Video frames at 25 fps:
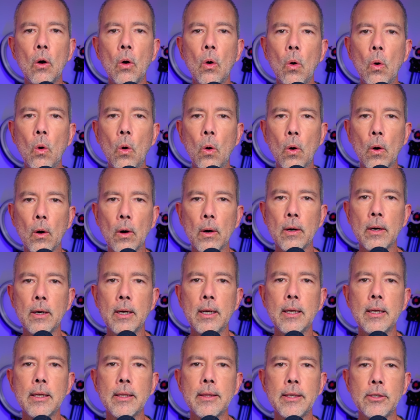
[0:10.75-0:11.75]
or
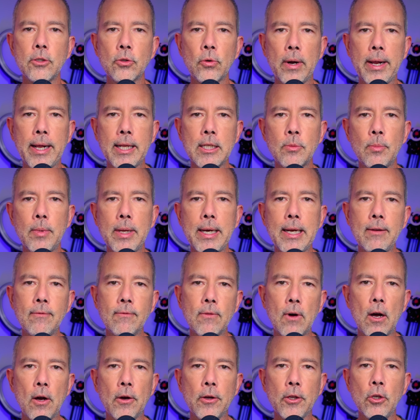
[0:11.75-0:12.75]
the transmitting
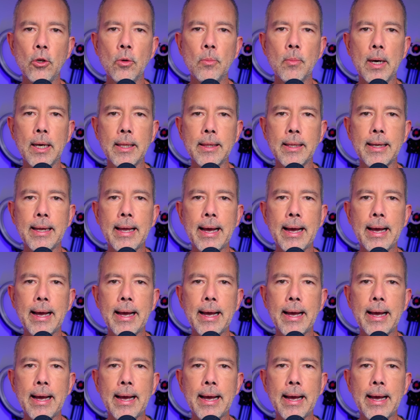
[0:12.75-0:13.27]
volume on the